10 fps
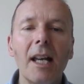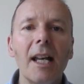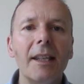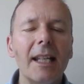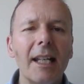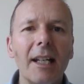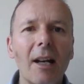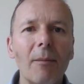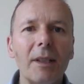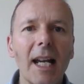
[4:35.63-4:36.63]
the income
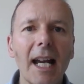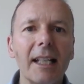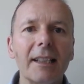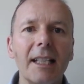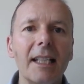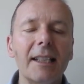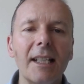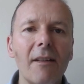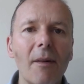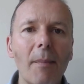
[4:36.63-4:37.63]
tax is
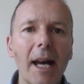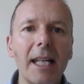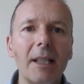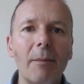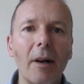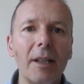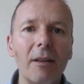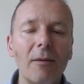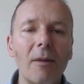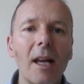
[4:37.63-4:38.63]
never paid by you.